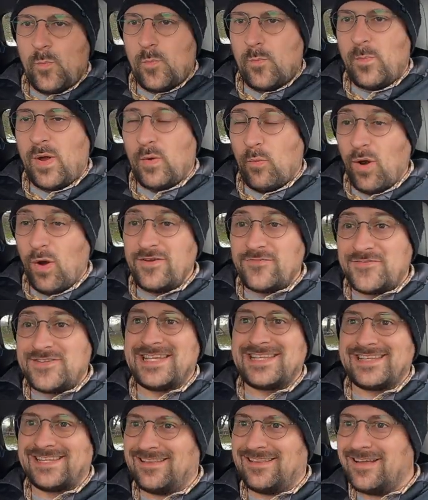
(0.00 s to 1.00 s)
my wife
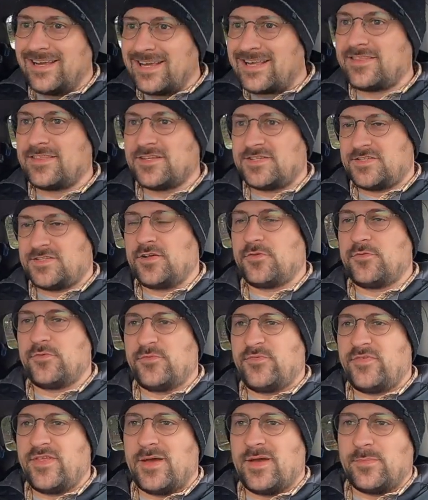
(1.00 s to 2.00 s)
didn't like the
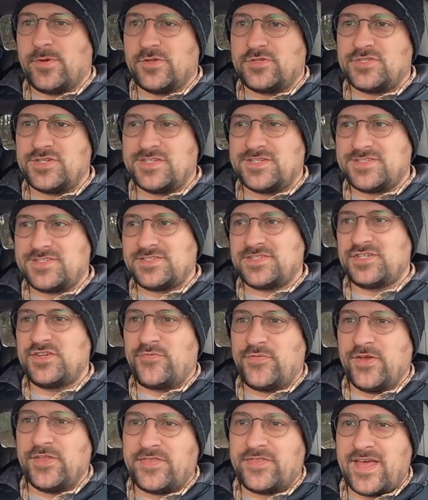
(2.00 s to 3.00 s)
sunroof that much. She
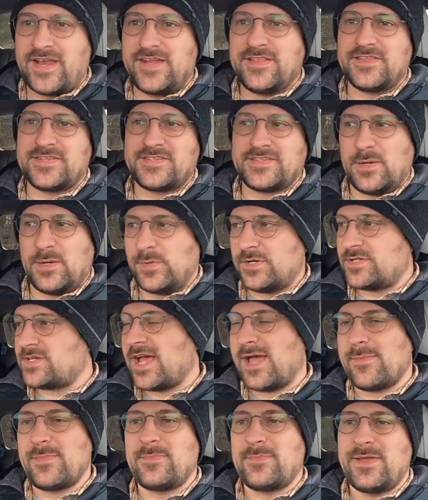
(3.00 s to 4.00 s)
felt that in the
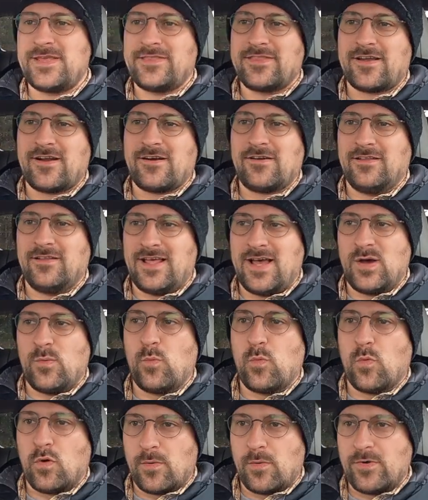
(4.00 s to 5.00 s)
summertime it made the car a lot
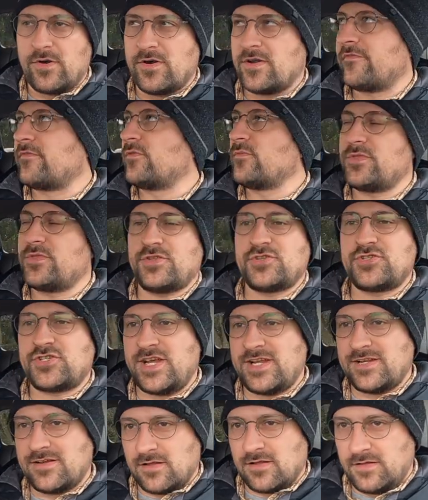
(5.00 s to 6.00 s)
warmer, even with the
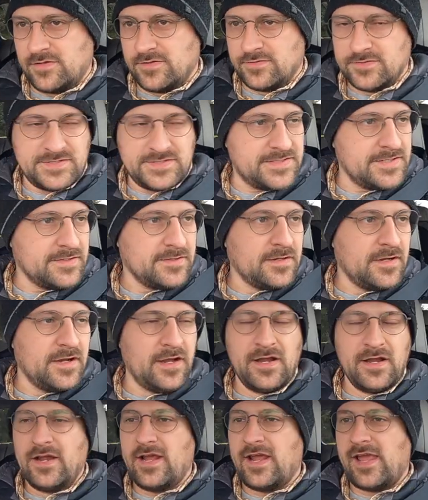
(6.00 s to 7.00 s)
shade closed,
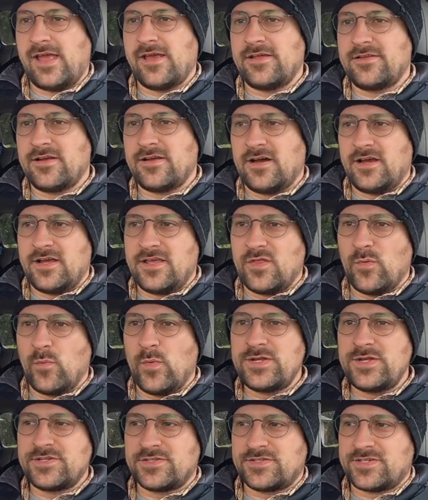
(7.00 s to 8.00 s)
and in the
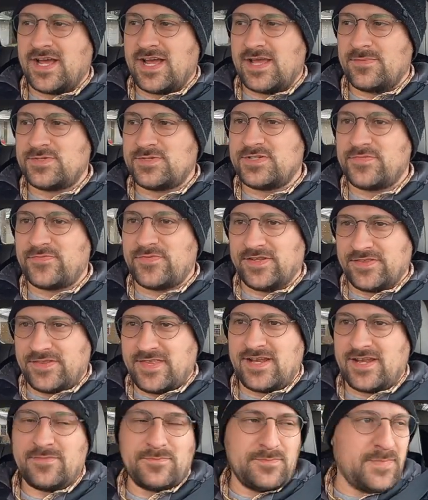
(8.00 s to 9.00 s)
wintertime she felt
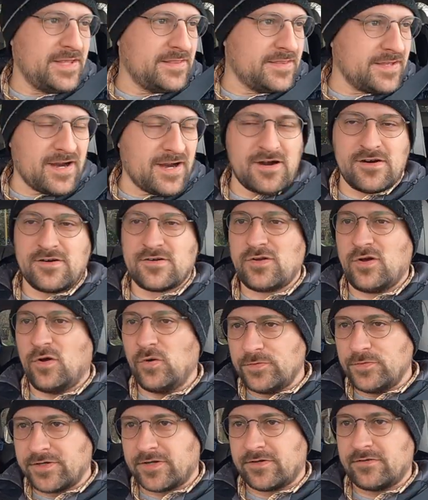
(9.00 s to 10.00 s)
that it made the car
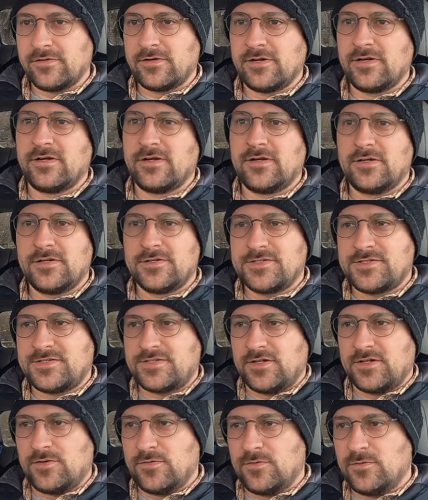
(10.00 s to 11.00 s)
colder.
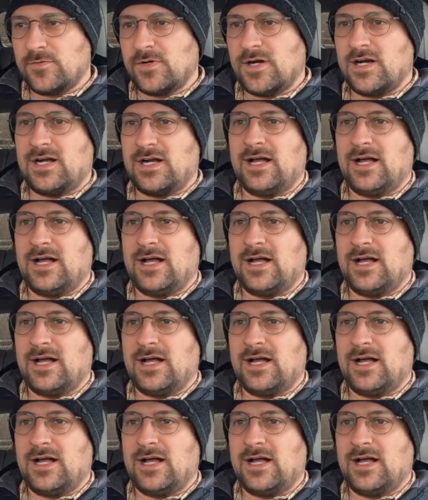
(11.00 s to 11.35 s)
So